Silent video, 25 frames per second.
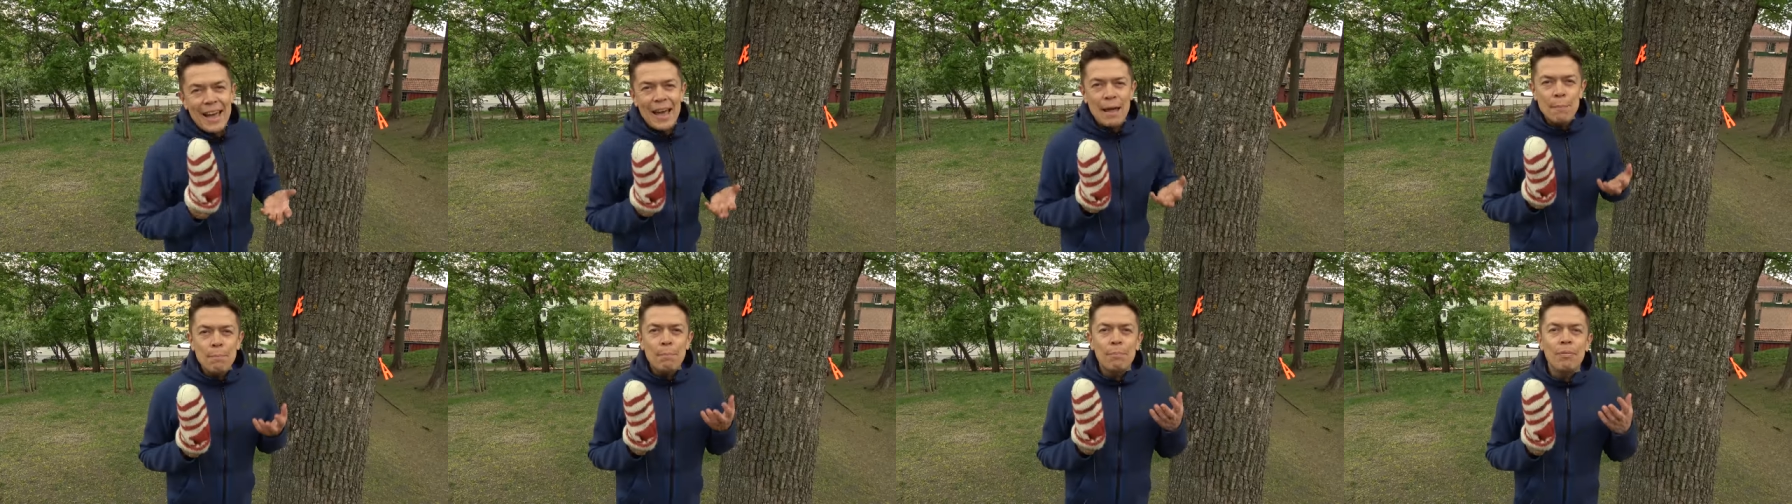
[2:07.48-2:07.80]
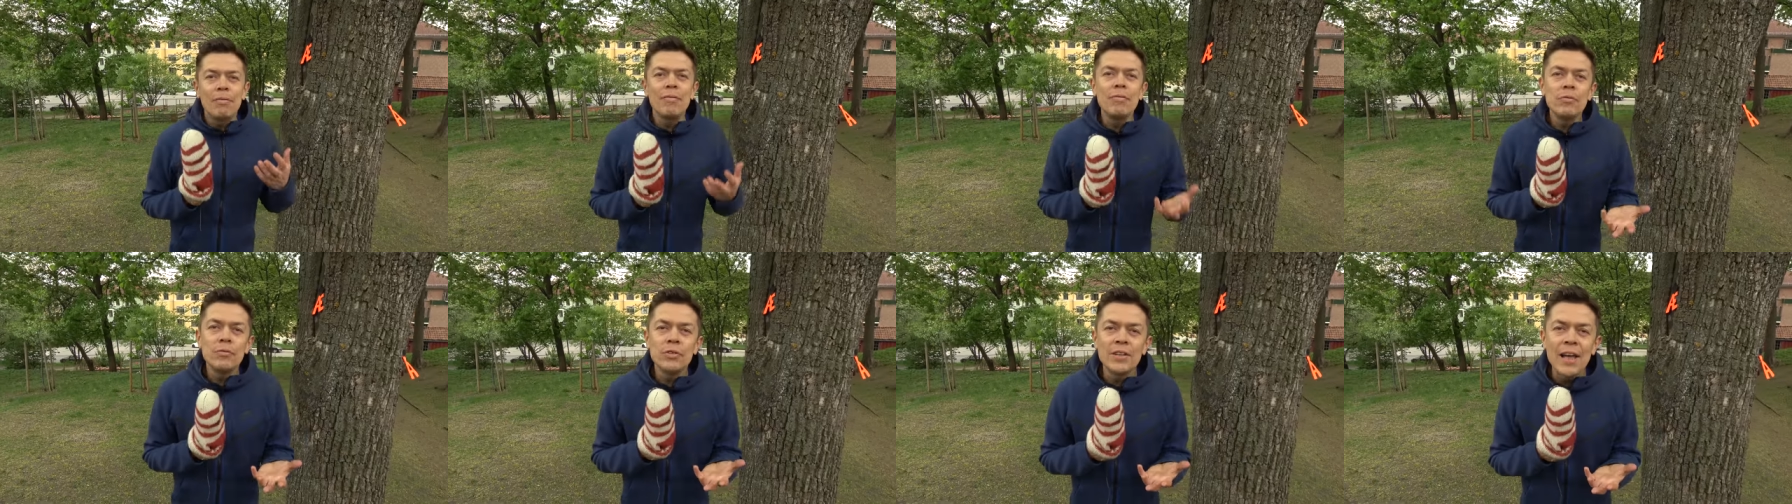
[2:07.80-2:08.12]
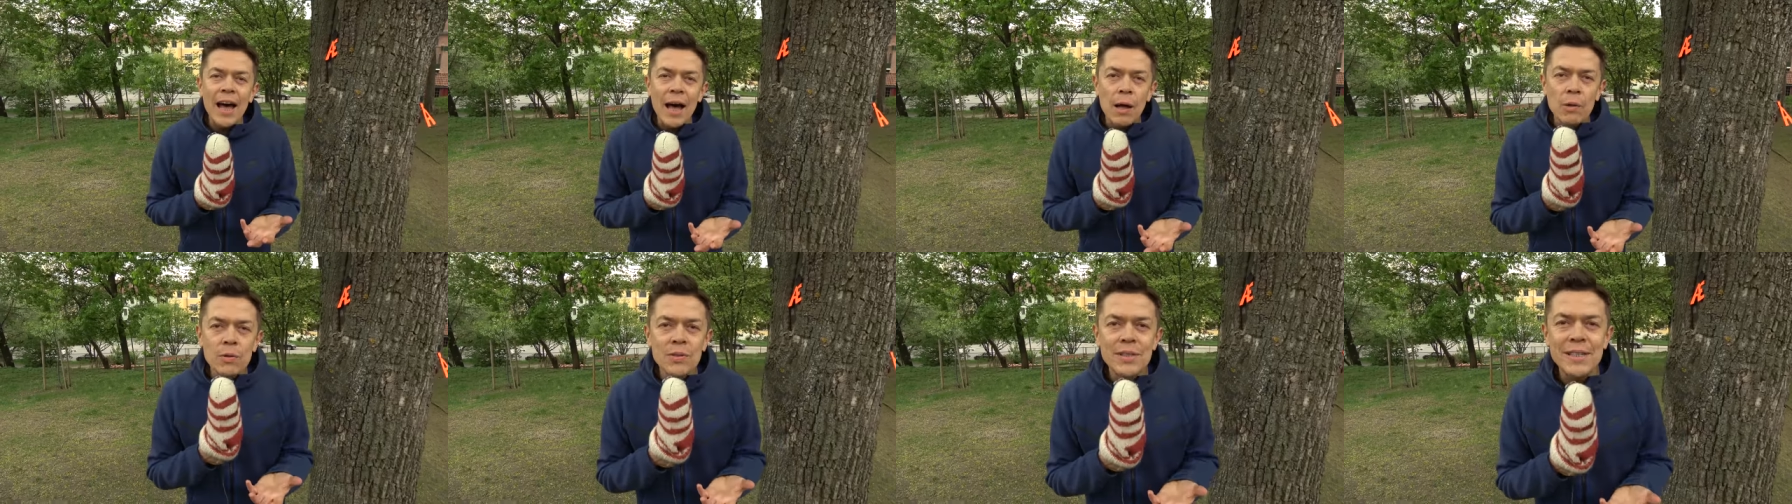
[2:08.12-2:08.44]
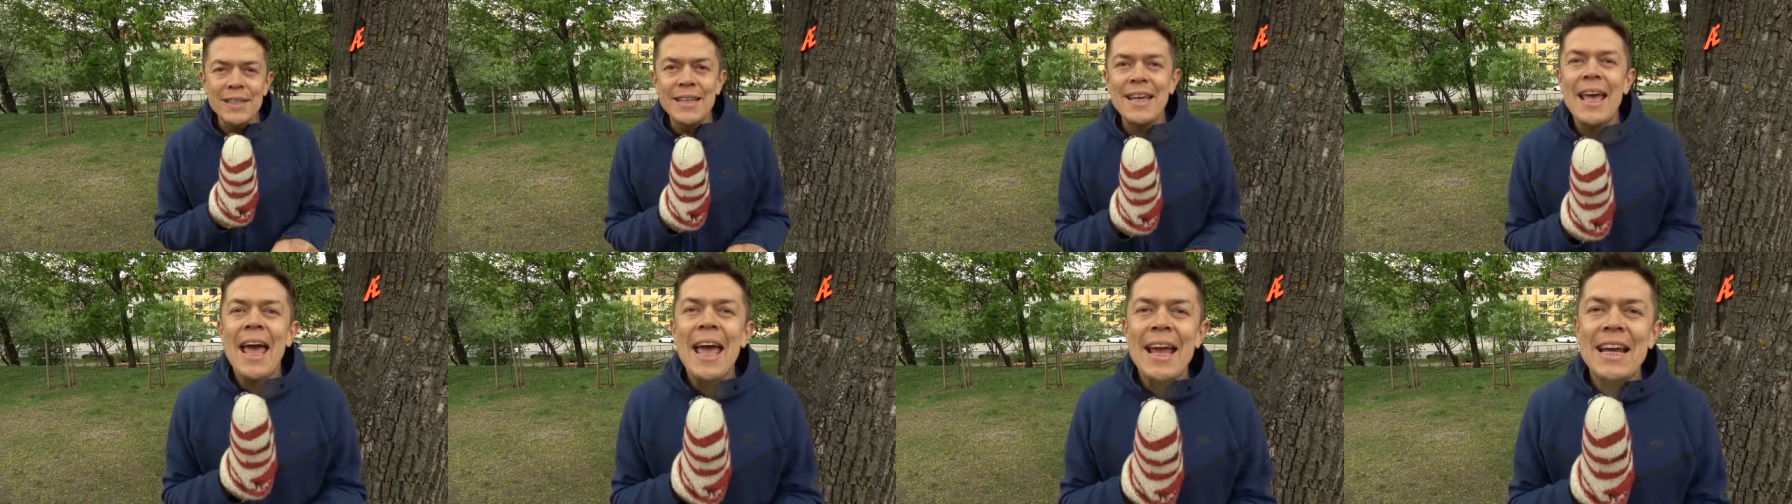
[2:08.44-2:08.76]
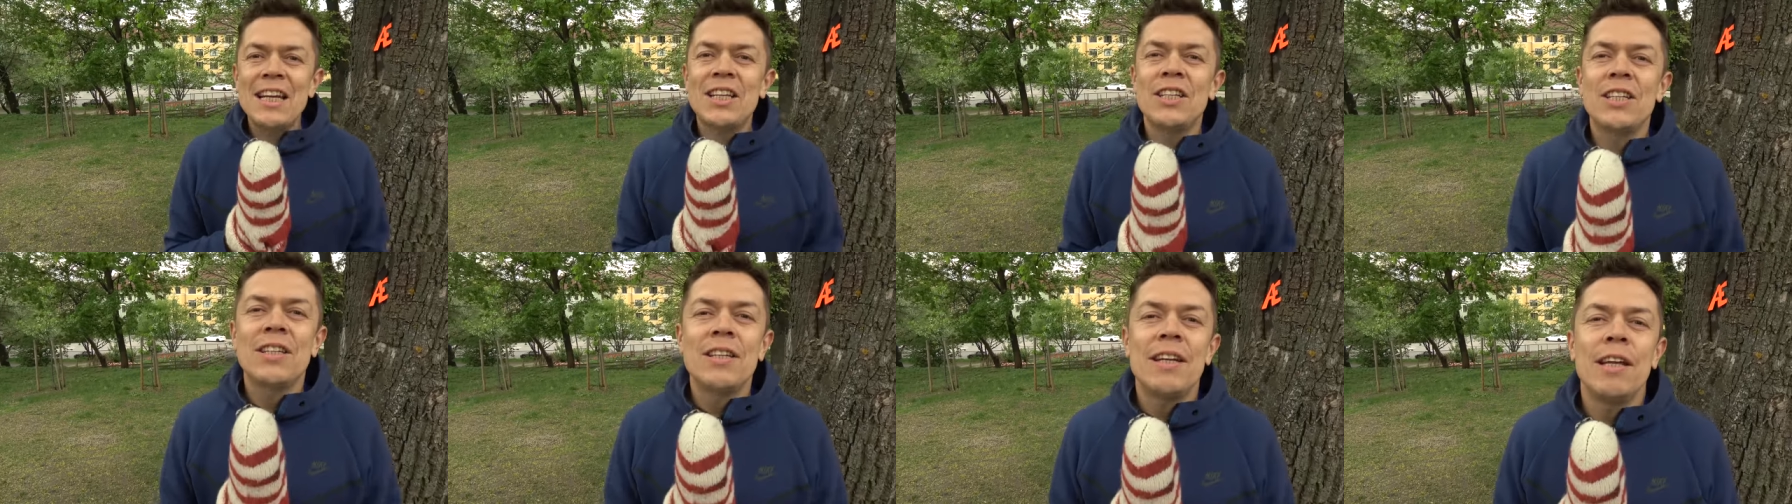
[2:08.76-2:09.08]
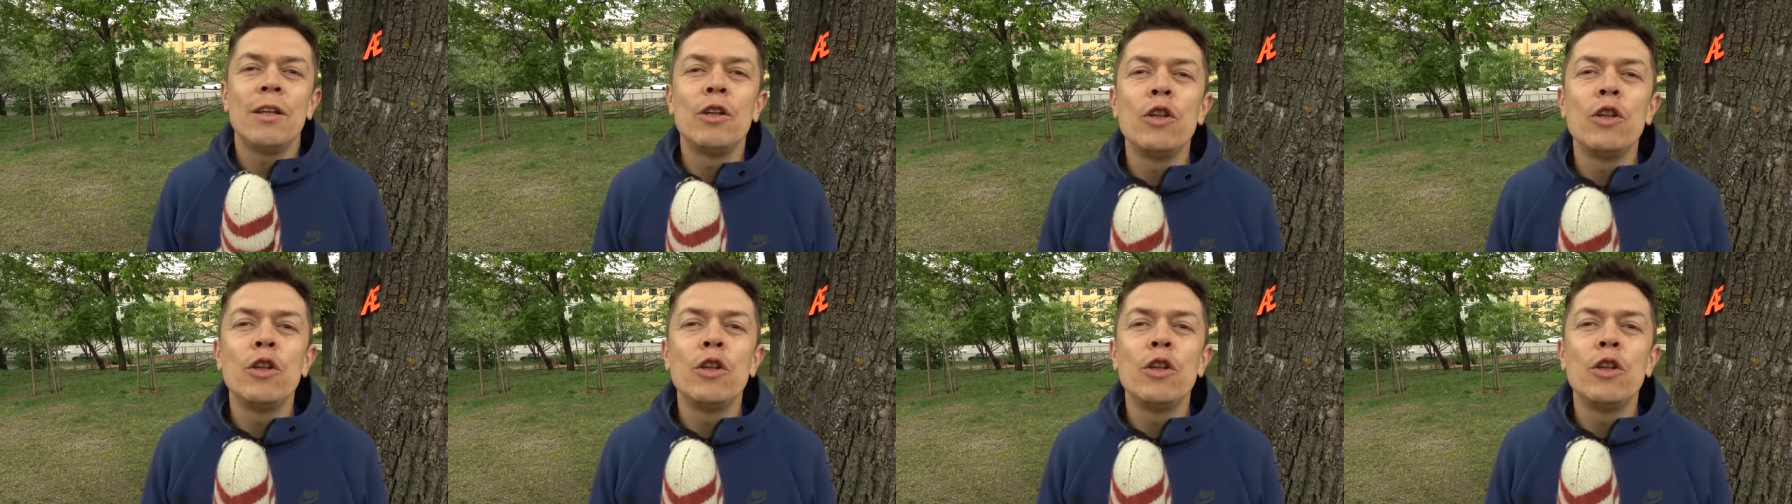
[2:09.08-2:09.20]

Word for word: and pronunciation